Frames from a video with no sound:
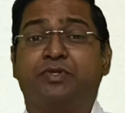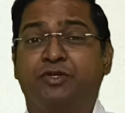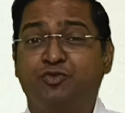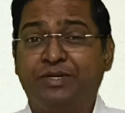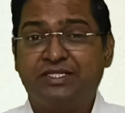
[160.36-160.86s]

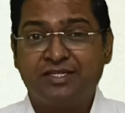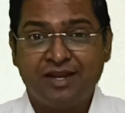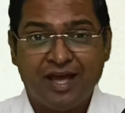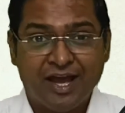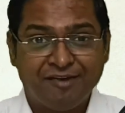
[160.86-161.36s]
You may
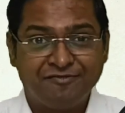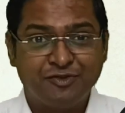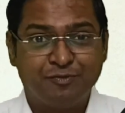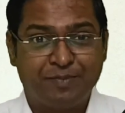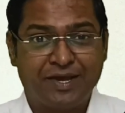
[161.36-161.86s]
still have
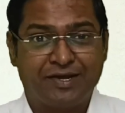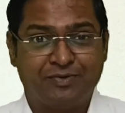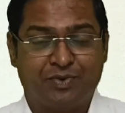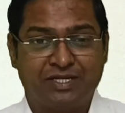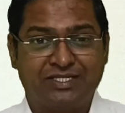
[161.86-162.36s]
to pay
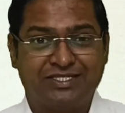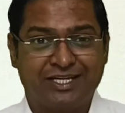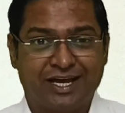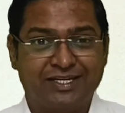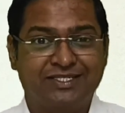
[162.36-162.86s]
advance
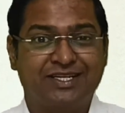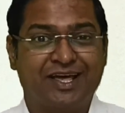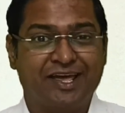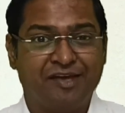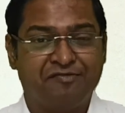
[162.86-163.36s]
tax
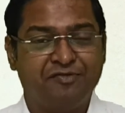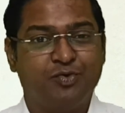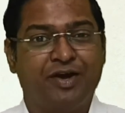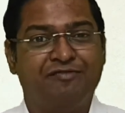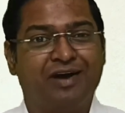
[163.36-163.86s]
if
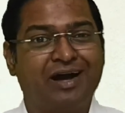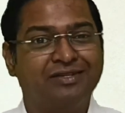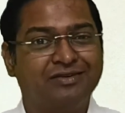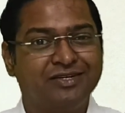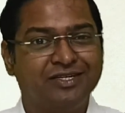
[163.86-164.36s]
you have
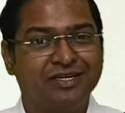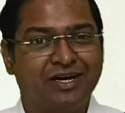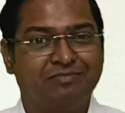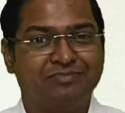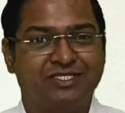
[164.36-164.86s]
other
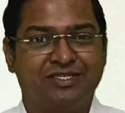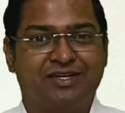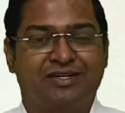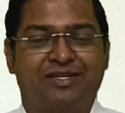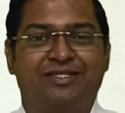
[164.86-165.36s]
incomes
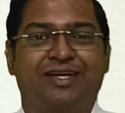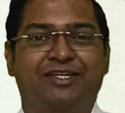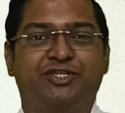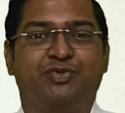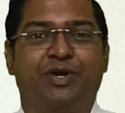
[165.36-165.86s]

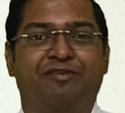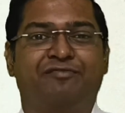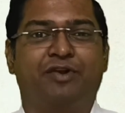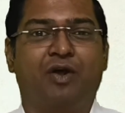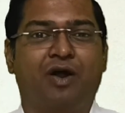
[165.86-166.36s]
that you
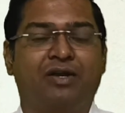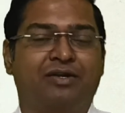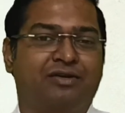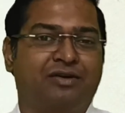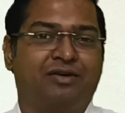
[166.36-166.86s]
have
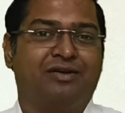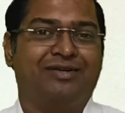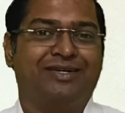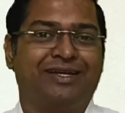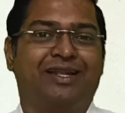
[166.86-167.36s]
not
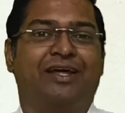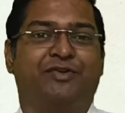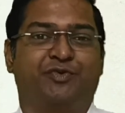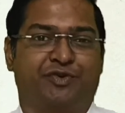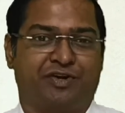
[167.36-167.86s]
declared
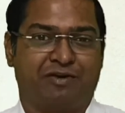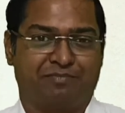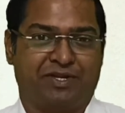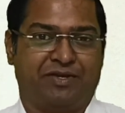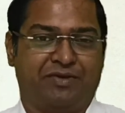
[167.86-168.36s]
to your
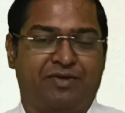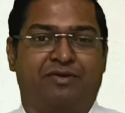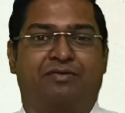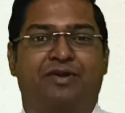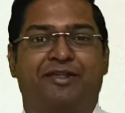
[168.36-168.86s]
company,
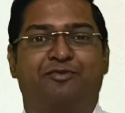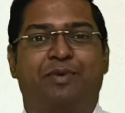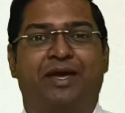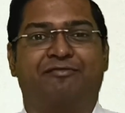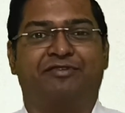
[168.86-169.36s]
right? You
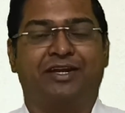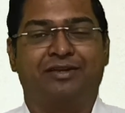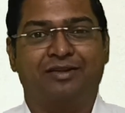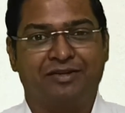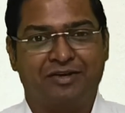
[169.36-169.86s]
may have
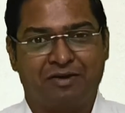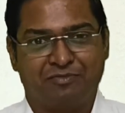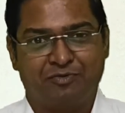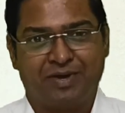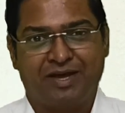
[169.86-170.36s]
rental income,
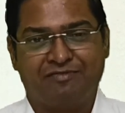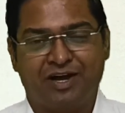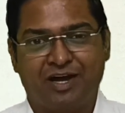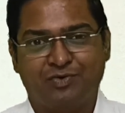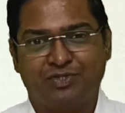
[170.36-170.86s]
you may have a
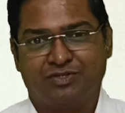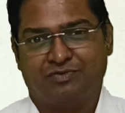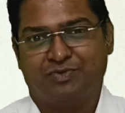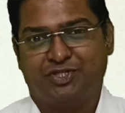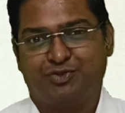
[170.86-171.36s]
house
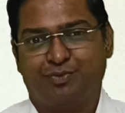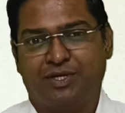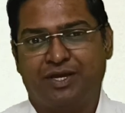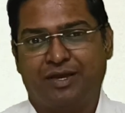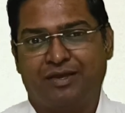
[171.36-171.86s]
on which you will
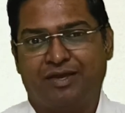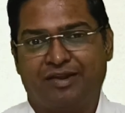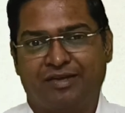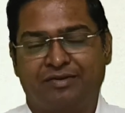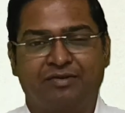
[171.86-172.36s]
be
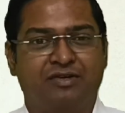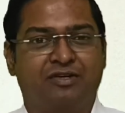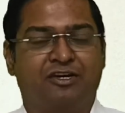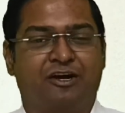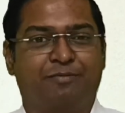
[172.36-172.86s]
getting
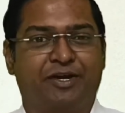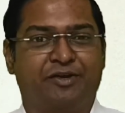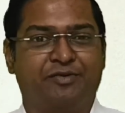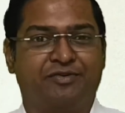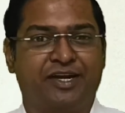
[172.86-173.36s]
a pretty
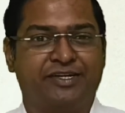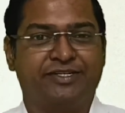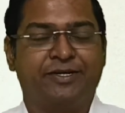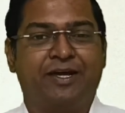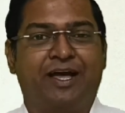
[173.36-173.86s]
good rent,